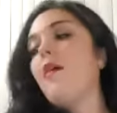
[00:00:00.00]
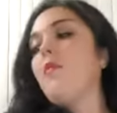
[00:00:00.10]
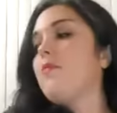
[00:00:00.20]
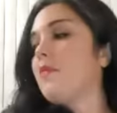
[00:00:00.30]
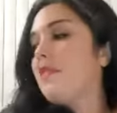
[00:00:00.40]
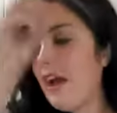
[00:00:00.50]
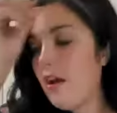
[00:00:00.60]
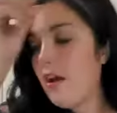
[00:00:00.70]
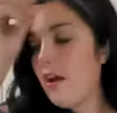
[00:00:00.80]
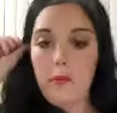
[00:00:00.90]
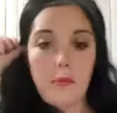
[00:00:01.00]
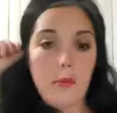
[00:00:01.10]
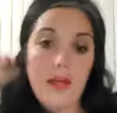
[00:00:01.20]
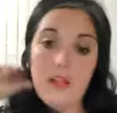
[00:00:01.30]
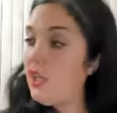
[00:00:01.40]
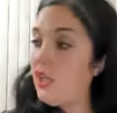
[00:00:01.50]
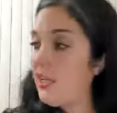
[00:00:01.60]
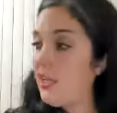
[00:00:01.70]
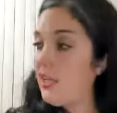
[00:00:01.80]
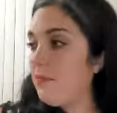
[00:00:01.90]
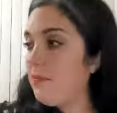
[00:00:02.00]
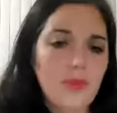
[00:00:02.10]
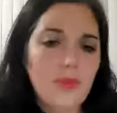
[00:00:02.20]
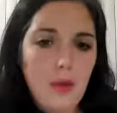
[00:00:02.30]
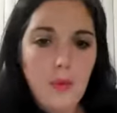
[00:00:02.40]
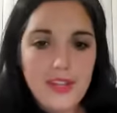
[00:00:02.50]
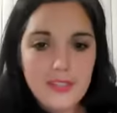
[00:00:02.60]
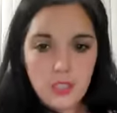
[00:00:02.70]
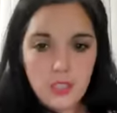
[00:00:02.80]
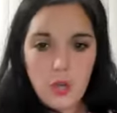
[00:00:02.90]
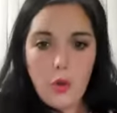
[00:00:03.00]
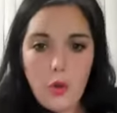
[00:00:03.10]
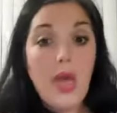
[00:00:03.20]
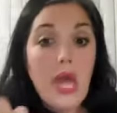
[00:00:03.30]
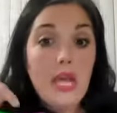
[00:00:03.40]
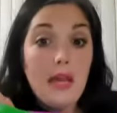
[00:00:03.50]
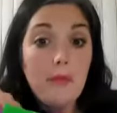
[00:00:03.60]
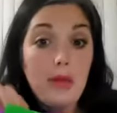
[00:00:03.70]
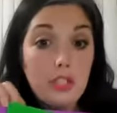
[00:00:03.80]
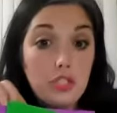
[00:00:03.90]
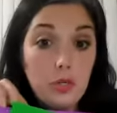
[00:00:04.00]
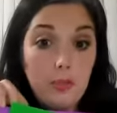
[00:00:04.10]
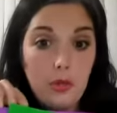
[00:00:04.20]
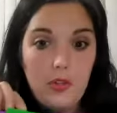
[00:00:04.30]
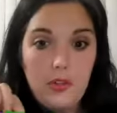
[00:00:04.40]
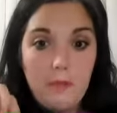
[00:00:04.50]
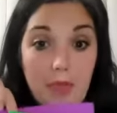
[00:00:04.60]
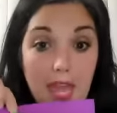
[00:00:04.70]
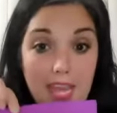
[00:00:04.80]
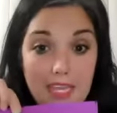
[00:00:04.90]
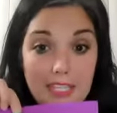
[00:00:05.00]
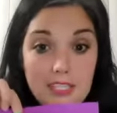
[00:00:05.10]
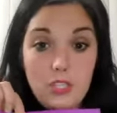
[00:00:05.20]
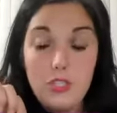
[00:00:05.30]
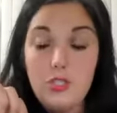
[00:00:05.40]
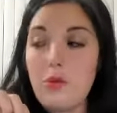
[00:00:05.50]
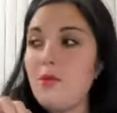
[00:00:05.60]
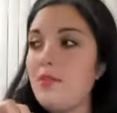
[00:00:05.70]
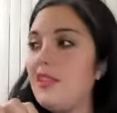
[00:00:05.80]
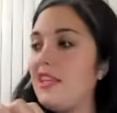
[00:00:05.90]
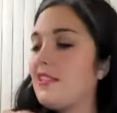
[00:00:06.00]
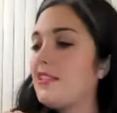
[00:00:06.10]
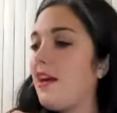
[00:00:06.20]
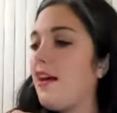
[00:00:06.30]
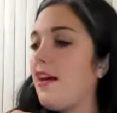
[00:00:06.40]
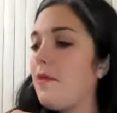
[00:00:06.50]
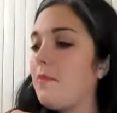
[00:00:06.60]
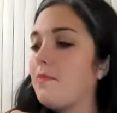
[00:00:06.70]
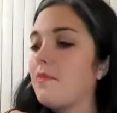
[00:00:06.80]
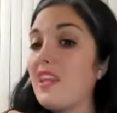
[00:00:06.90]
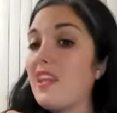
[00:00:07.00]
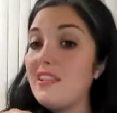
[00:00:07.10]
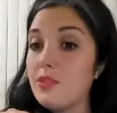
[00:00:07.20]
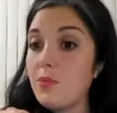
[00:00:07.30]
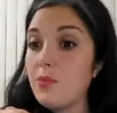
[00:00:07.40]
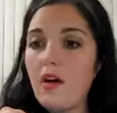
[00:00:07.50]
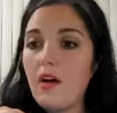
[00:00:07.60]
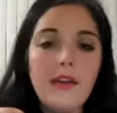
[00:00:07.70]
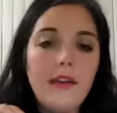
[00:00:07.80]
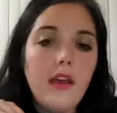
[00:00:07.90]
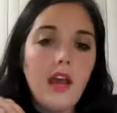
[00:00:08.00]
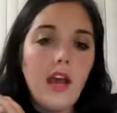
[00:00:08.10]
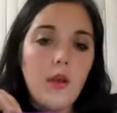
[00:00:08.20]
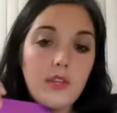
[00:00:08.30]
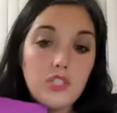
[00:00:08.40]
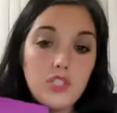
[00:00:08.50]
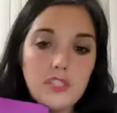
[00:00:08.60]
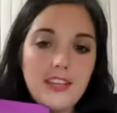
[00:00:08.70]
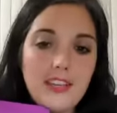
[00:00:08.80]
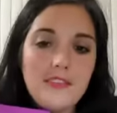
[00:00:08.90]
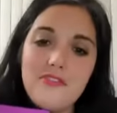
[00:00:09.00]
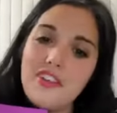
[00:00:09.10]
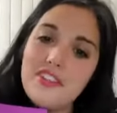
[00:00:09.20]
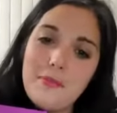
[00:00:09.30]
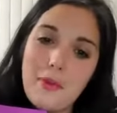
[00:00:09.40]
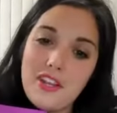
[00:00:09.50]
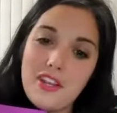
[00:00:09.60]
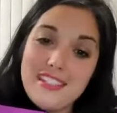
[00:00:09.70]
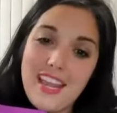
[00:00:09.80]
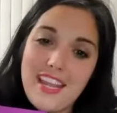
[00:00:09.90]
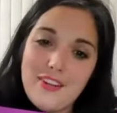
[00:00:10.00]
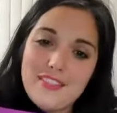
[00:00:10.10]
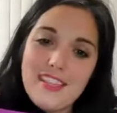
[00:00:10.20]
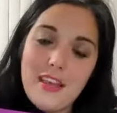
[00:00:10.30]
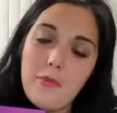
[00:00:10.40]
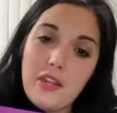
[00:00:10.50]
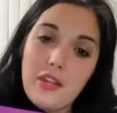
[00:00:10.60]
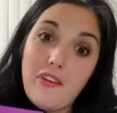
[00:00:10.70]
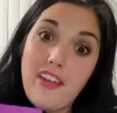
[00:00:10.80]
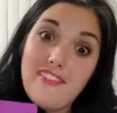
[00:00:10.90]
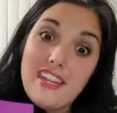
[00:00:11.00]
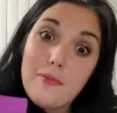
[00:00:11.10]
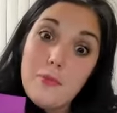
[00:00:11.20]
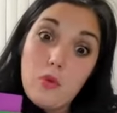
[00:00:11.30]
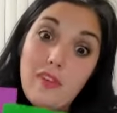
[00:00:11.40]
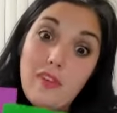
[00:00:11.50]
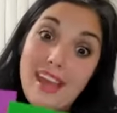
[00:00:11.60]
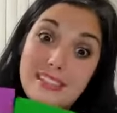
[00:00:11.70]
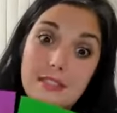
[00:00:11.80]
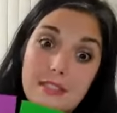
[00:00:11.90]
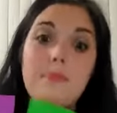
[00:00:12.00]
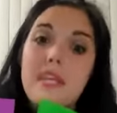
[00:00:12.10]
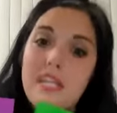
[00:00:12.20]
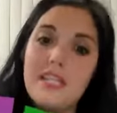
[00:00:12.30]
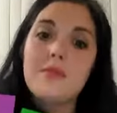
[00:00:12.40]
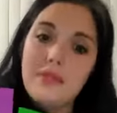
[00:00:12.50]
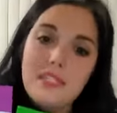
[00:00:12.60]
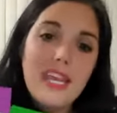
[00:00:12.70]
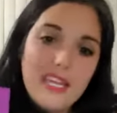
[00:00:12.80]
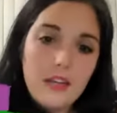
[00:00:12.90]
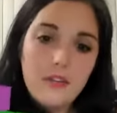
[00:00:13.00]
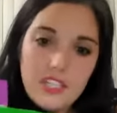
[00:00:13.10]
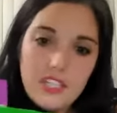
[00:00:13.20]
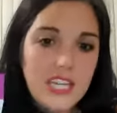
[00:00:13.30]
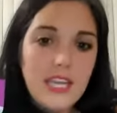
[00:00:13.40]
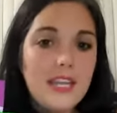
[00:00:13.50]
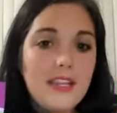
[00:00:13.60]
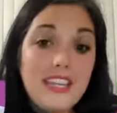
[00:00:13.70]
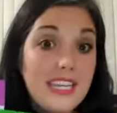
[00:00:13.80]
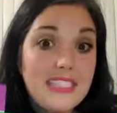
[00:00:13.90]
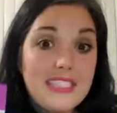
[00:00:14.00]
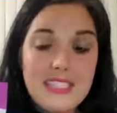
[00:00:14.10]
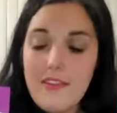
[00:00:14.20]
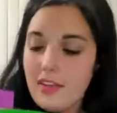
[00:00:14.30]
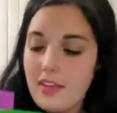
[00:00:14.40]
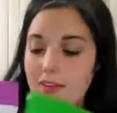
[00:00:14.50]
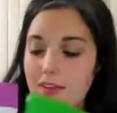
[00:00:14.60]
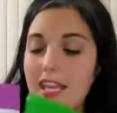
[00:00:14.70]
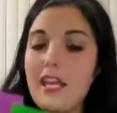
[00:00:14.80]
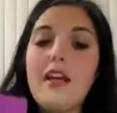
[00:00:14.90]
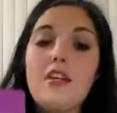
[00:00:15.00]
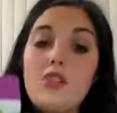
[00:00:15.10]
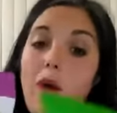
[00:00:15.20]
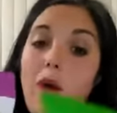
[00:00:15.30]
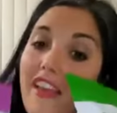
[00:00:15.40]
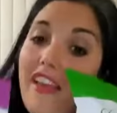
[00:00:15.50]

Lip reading: Now, I'm apologizing because when I went to go get my chewable packets to show you these as well, we just filled up our containers and we don't have any more reds because we take it every day and the kids love it, right? So I have